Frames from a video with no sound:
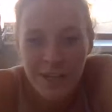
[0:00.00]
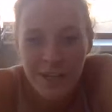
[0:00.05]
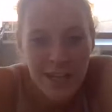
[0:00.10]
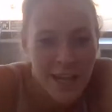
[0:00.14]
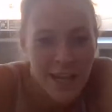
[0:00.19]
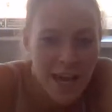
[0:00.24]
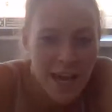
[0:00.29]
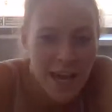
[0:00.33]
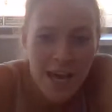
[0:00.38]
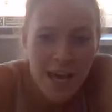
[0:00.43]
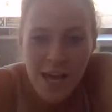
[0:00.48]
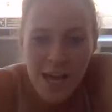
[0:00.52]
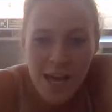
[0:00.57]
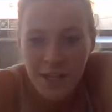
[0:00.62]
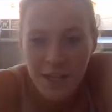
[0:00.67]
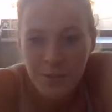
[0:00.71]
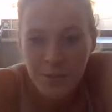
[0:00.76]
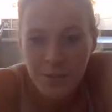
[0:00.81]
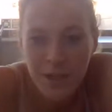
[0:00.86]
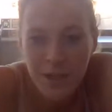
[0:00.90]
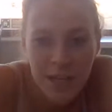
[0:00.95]
one ready.
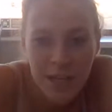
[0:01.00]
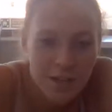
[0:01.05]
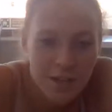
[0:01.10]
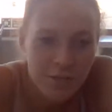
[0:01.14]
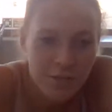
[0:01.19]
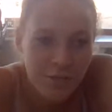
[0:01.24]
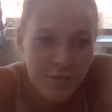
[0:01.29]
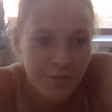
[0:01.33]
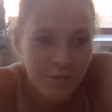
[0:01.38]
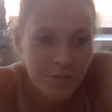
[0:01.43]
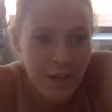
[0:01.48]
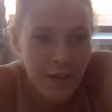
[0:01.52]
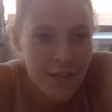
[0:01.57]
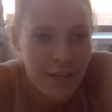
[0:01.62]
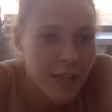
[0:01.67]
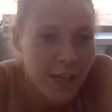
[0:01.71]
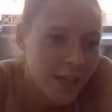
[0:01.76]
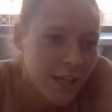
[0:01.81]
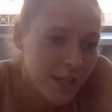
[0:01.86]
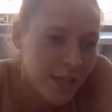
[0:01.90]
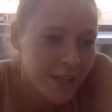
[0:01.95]
Anyone else
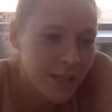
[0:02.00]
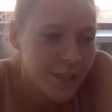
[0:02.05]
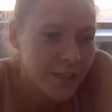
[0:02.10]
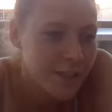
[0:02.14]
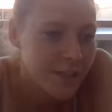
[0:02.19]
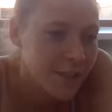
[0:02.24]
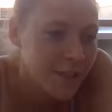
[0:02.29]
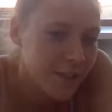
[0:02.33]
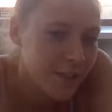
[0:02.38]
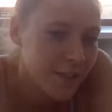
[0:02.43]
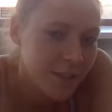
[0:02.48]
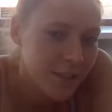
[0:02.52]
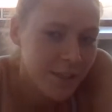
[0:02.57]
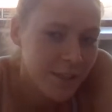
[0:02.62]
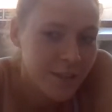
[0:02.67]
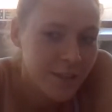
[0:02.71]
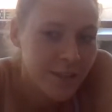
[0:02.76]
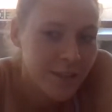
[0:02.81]
ready?